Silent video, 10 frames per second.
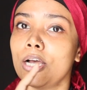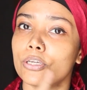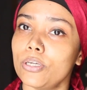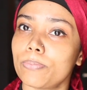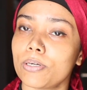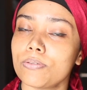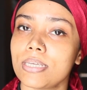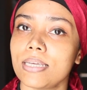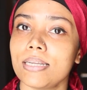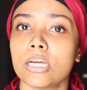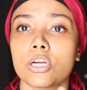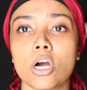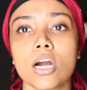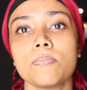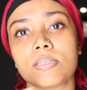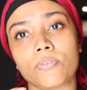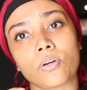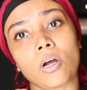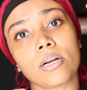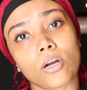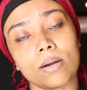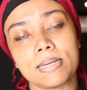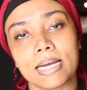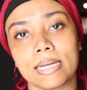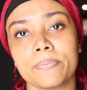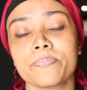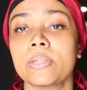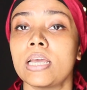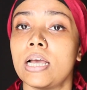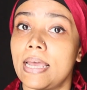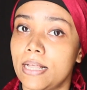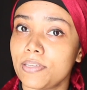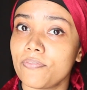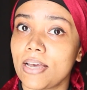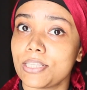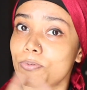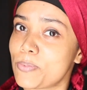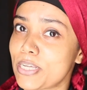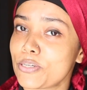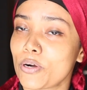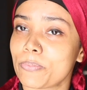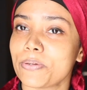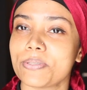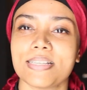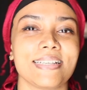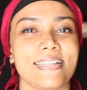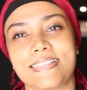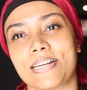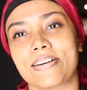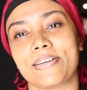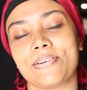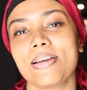good protein, carbs if you're on a carb diet, healthy fats which make your hormones, etc.